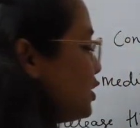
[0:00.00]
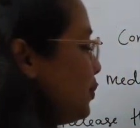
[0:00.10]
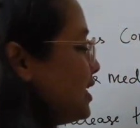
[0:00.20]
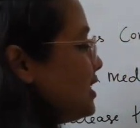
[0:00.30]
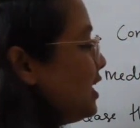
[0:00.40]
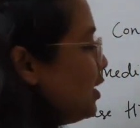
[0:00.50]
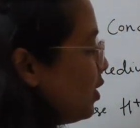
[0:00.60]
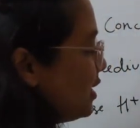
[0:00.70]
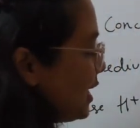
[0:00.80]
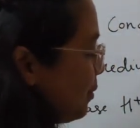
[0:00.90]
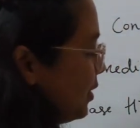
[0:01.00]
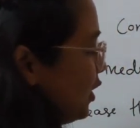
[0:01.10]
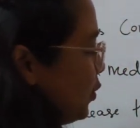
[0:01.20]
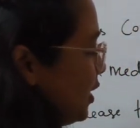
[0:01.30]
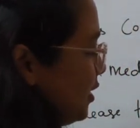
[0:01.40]
So basically what is
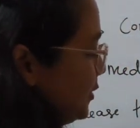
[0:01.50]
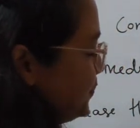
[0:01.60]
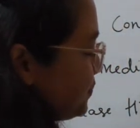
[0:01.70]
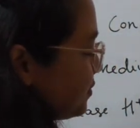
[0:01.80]
happening over here,